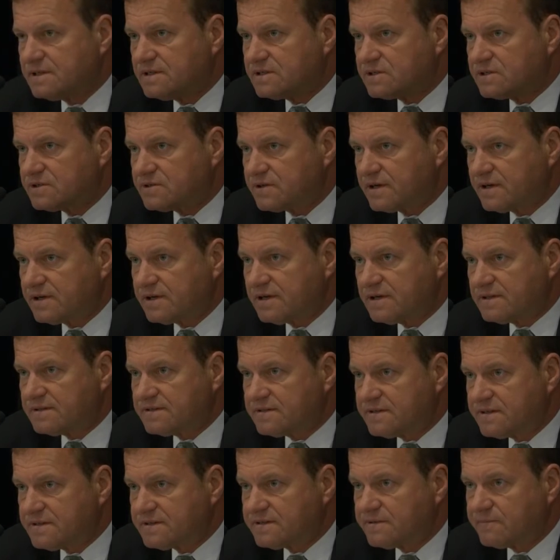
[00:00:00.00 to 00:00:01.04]
is trying to
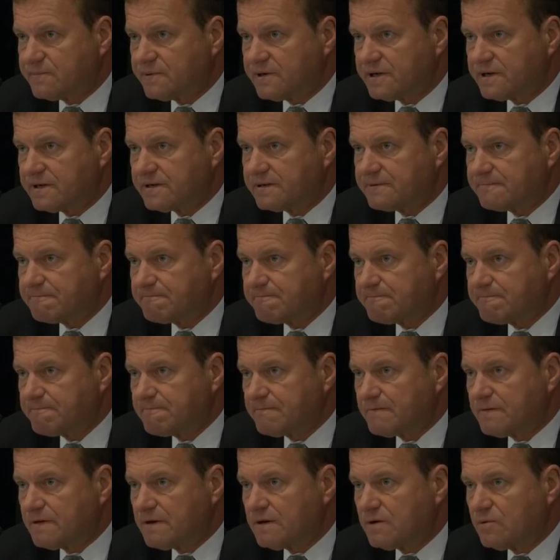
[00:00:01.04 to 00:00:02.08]
anticipate
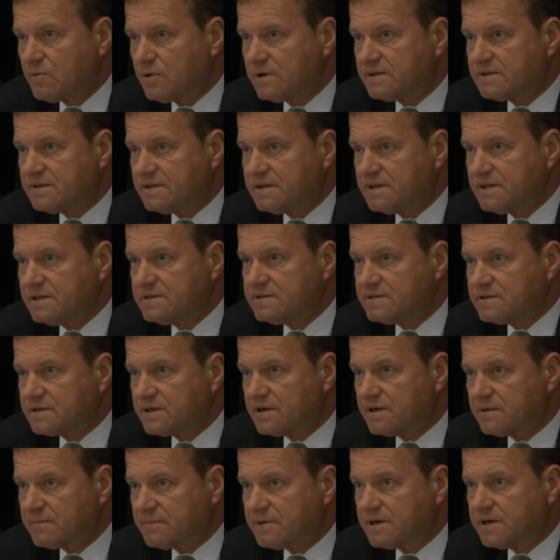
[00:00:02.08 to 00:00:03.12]
what the needs are
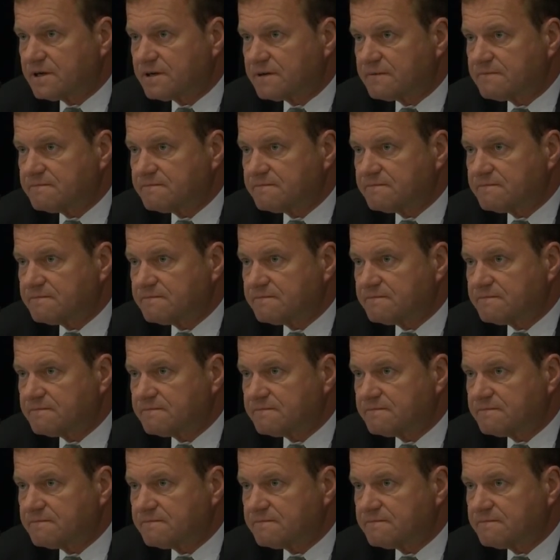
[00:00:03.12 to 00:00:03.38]
going to be.